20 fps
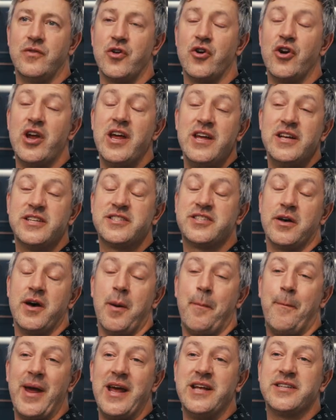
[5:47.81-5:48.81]
there is a
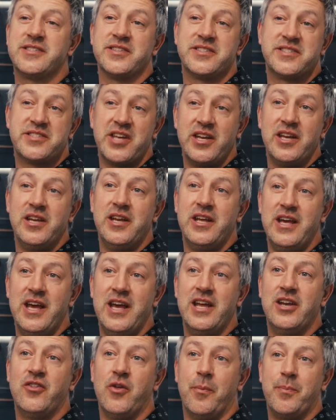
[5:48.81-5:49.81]
base acidity
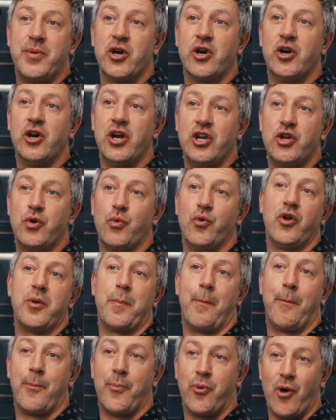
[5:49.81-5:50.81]
into the beer, and you really
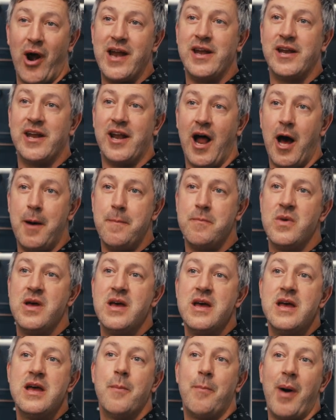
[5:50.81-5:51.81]
brighten it up
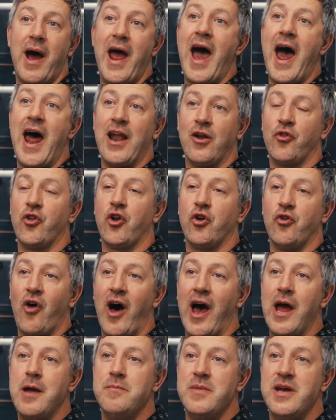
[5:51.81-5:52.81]
by adding a little
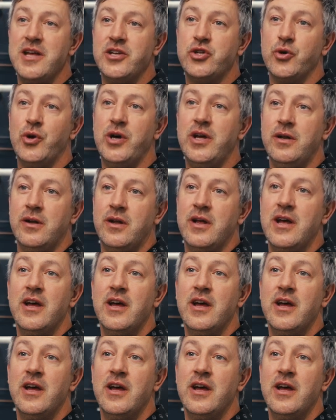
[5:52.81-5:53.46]
lime into it.